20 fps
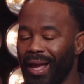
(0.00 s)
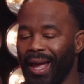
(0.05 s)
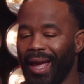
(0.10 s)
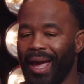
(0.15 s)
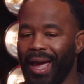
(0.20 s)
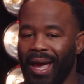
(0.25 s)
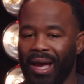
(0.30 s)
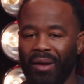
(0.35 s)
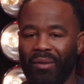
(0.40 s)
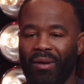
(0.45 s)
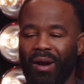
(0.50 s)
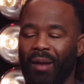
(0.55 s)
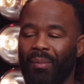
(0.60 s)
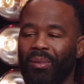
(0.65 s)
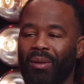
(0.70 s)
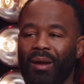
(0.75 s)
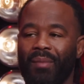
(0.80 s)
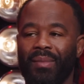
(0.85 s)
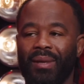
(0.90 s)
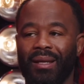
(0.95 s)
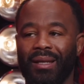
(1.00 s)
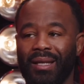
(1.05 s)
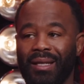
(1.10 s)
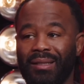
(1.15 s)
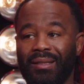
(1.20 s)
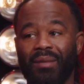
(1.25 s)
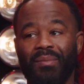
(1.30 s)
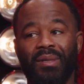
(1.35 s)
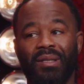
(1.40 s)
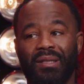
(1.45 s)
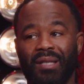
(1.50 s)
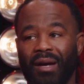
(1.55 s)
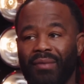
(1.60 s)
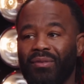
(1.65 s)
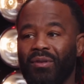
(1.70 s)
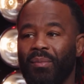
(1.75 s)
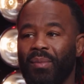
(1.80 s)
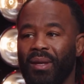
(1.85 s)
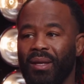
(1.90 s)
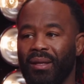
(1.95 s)
and grappler. I mean, he's gonna be tough
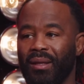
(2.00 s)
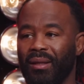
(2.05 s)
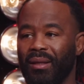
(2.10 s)
to beat.